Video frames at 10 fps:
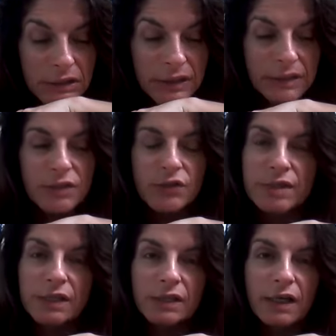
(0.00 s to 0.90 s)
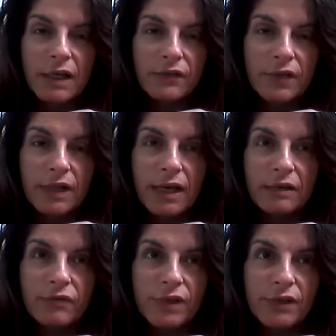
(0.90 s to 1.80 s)
it's interesting that I haven't
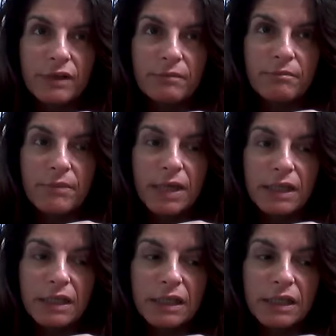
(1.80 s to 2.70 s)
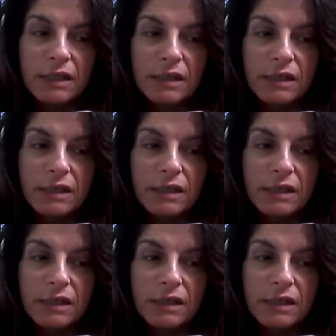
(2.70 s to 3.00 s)
had very many